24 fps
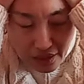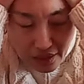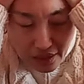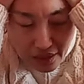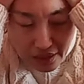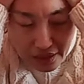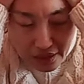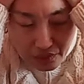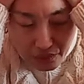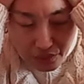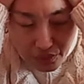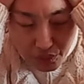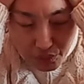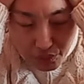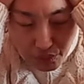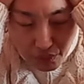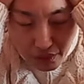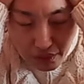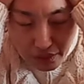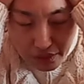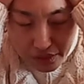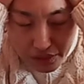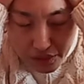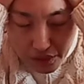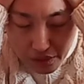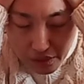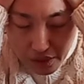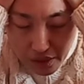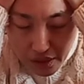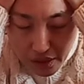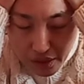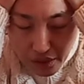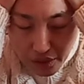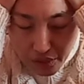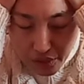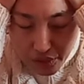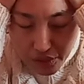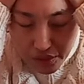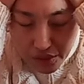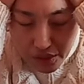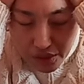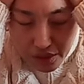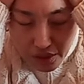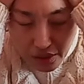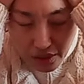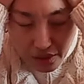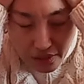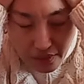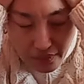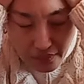And if you want to close,